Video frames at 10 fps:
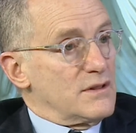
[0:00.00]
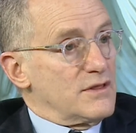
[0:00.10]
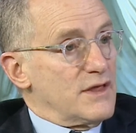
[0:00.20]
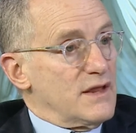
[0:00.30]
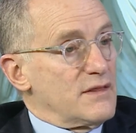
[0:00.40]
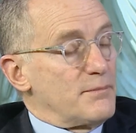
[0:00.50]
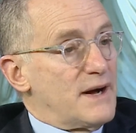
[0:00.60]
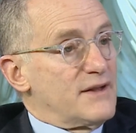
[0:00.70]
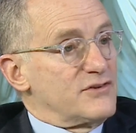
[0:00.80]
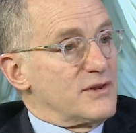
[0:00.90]
than the
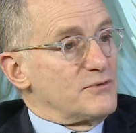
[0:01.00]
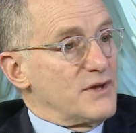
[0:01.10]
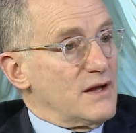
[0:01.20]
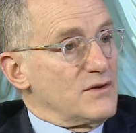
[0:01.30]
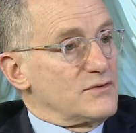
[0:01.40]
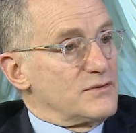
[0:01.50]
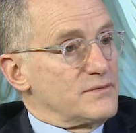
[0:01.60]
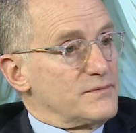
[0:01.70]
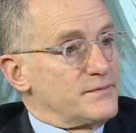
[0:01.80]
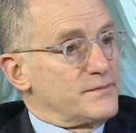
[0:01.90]
bonds themselves.
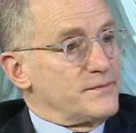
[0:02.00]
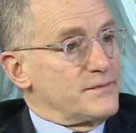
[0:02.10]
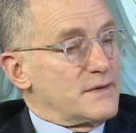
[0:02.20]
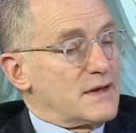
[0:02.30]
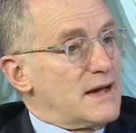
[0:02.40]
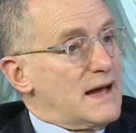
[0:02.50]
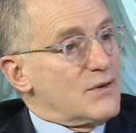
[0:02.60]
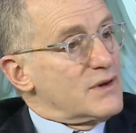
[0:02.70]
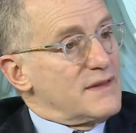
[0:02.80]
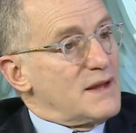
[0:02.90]
How
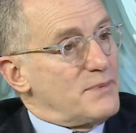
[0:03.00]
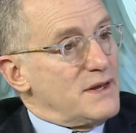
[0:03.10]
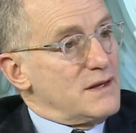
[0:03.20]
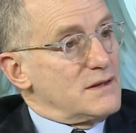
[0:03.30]
can that be?